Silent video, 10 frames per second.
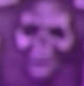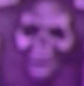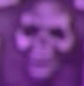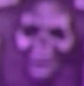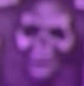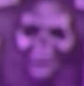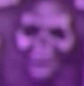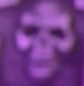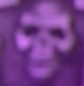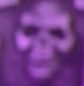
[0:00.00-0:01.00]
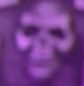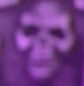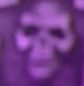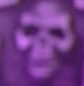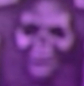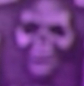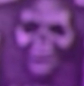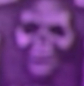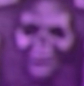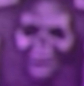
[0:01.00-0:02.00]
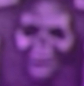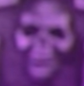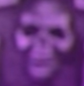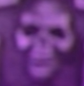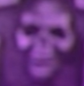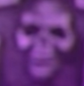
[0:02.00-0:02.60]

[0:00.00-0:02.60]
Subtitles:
(silent)